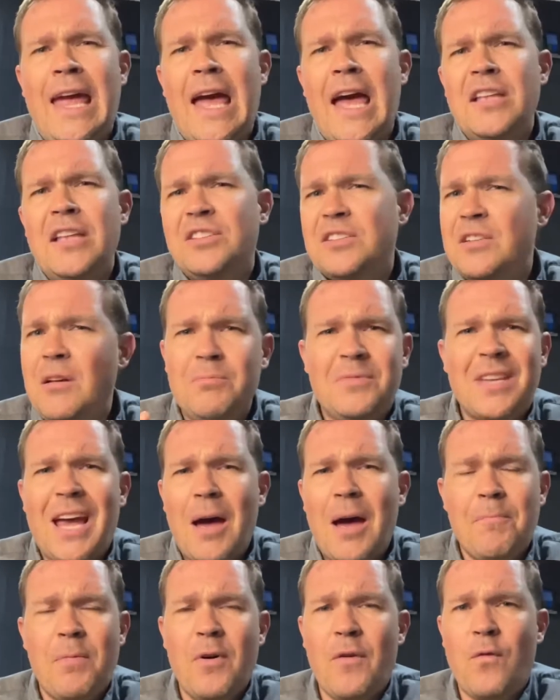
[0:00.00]
had some
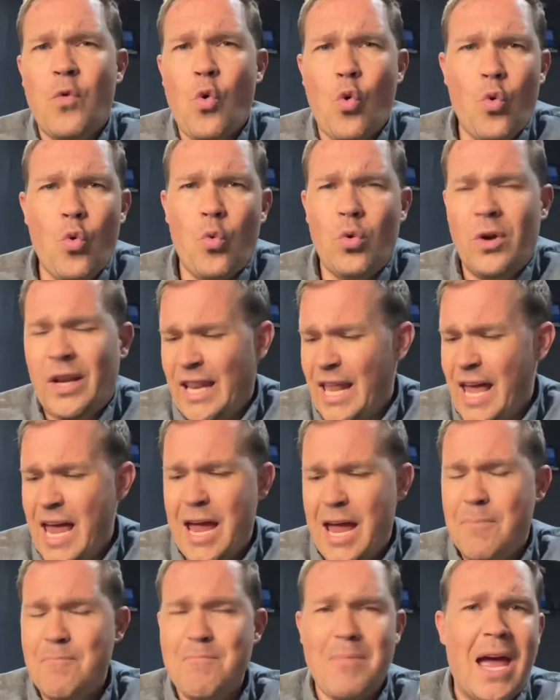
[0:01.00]
type of
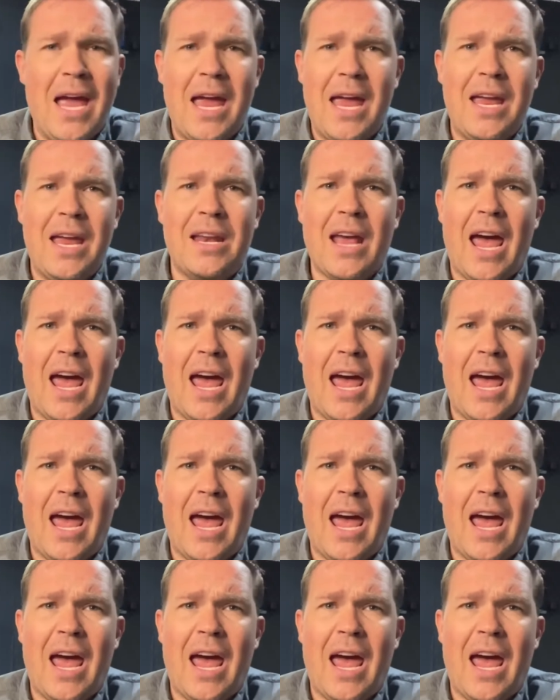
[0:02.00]
leg made